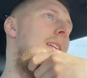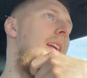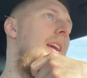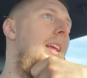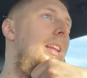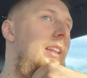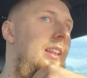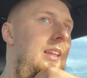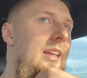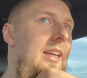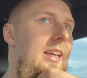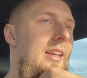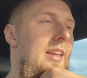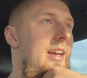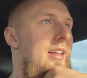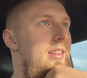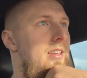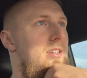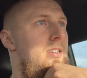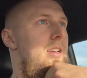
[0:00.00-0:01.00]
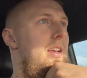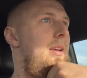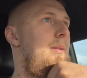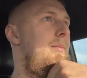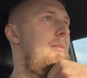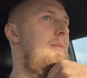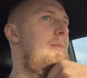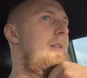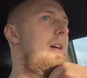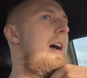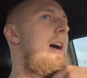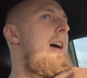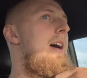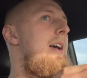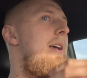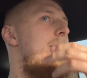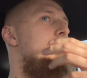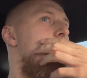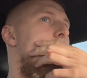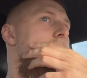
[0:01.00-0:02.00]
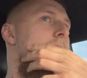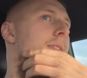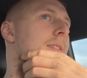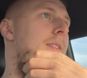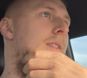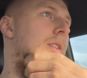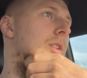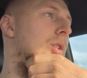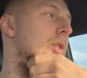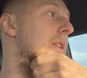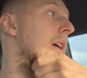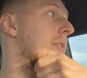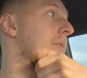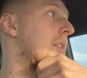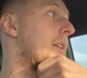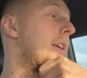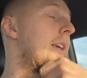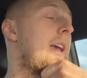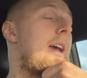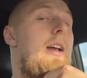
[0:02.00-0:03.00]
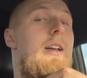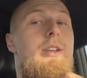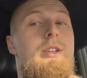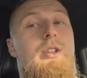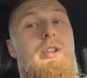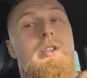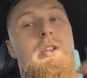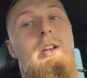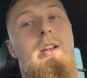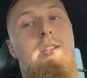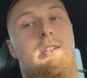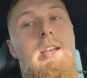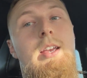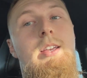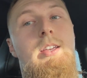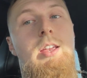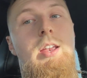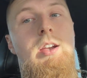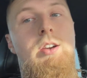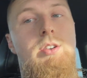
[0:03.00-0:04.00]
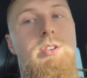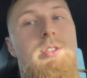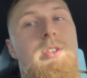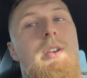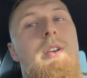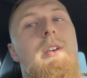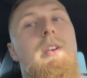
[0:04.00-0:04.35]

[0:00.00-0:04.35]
and lean at the same time, and you definitely can. It's just gonna take years.